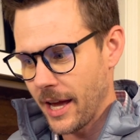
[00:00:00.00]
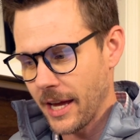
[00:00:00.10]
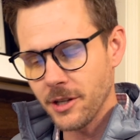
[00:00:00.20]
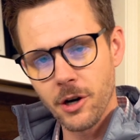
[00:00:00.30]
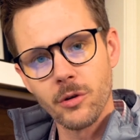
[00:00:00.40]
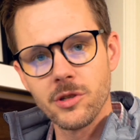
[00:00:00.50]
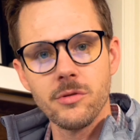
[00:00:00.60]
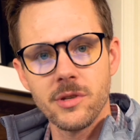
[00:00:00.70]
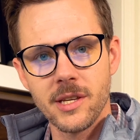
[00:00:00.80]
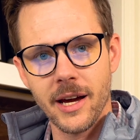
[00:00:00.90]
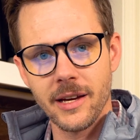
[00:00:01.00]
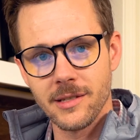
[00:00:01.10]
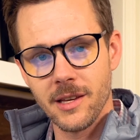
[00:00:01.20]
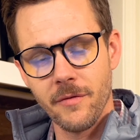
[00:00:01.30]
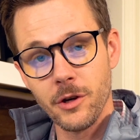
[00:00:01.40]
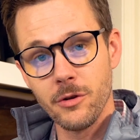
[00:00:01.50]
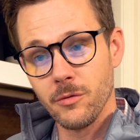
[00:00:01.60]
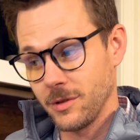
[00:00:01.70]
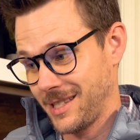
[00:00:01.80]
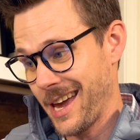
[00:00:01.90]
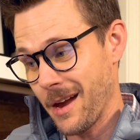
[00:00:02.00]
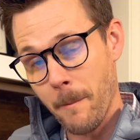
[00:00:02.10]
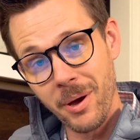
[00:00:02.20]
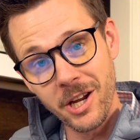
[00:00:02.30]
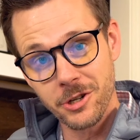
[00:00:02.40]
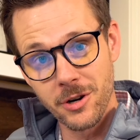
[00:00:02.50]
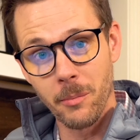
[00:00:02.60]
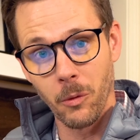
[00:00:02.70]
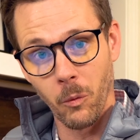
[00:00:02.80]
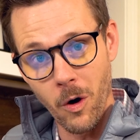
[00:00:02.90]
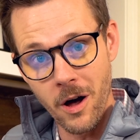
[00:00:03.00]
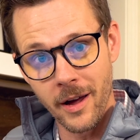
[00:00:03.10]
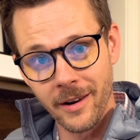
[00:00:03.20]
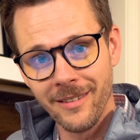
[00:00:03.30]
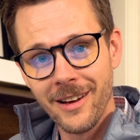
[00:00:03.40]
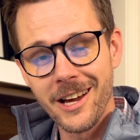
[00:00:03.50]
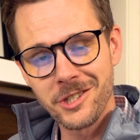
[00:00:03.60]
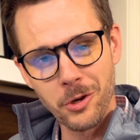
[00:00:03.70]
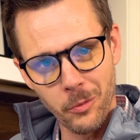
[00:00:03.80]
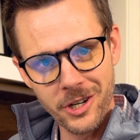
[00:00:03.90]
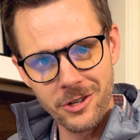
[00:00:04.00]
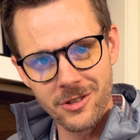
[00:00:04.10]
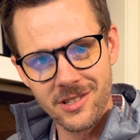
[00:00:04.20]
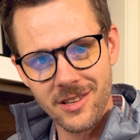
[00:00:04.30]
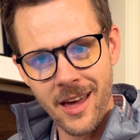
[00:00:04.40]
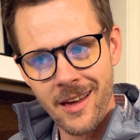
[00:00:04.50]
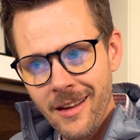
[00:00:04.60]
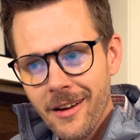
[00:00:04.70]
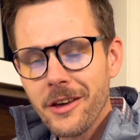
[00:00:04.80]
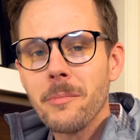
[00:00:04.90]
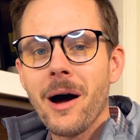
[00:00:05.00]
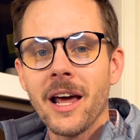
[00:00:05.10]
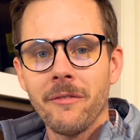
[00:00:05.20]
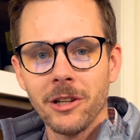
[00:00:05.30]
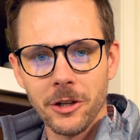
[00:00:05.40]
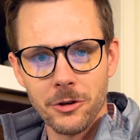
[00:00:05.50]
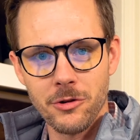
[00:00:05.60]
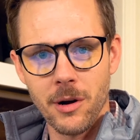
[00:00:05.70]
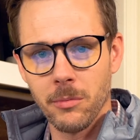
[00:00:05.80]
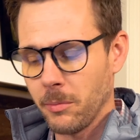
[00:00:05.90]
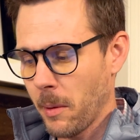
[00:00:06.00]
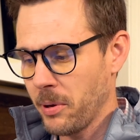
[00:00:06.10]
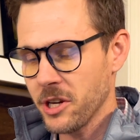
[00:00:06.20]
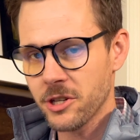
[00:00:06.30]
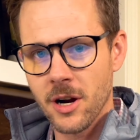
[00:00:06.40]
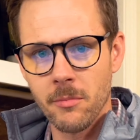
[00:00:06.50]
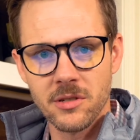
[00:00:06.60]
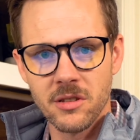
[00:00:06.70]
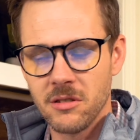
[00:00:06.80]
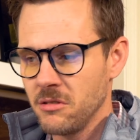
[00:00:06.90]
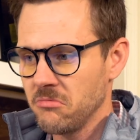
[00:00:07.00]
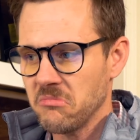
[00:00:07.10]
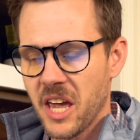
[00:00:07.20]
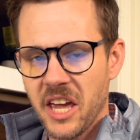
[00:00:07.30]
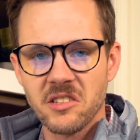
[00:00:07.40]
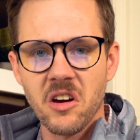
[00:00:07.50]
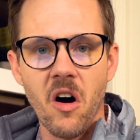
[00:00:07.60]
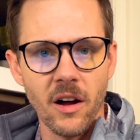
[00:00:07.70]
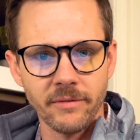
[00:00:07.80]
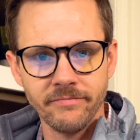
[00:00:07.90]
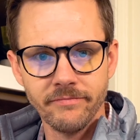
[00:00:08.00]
it'd go in 2 seconds. If you take picture number 1, its original state, you might have a little trouble, but picture number 2, it's gone.